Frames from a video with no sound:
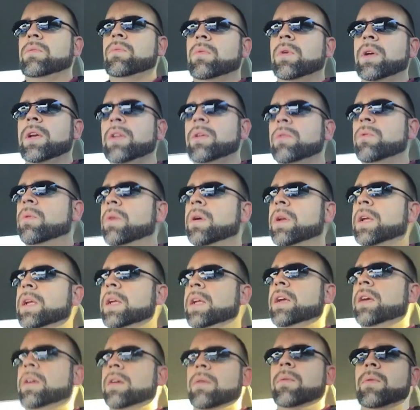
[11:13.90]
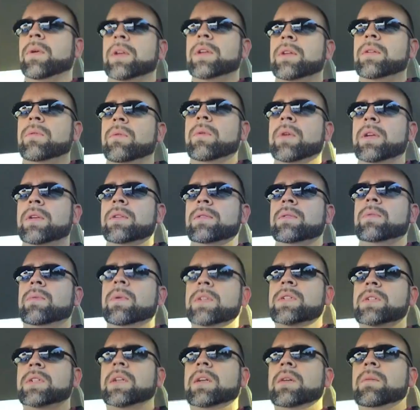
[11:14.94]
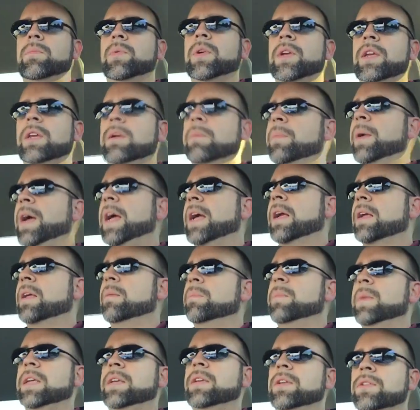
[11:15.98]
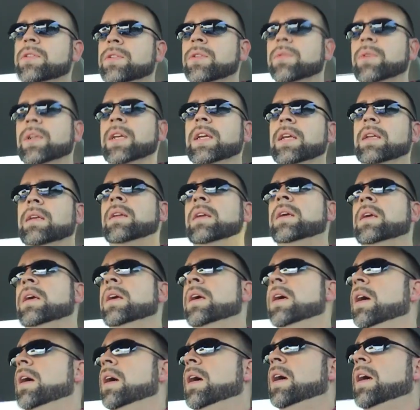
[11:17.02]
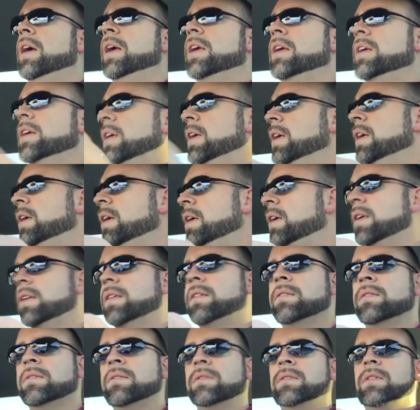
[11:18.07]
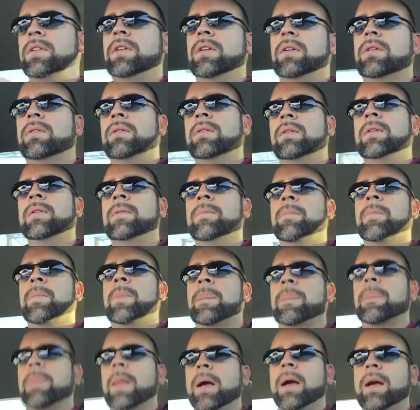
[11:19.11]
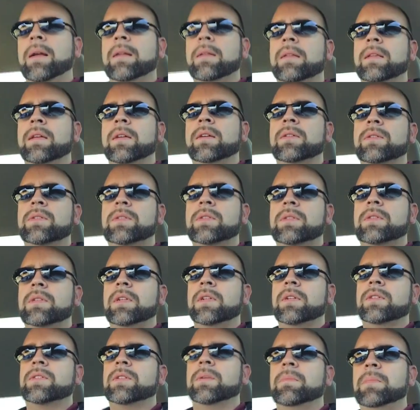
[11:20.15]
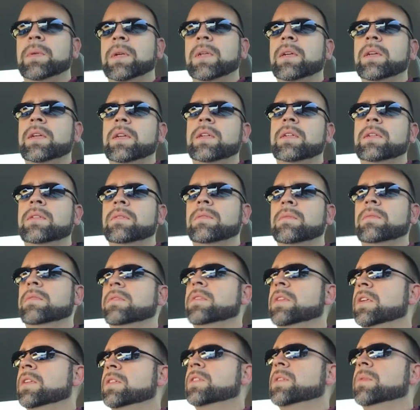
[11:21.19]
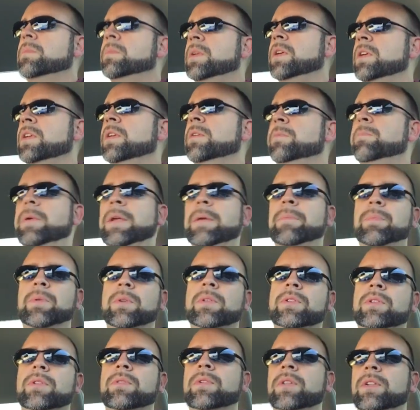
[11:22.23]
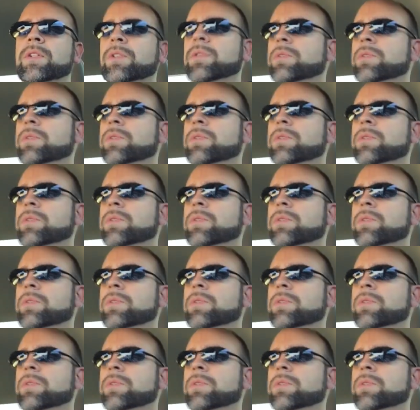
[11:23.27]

what do you want to hear? What's going to bring you back and make you tune in? I can, there's a million people doing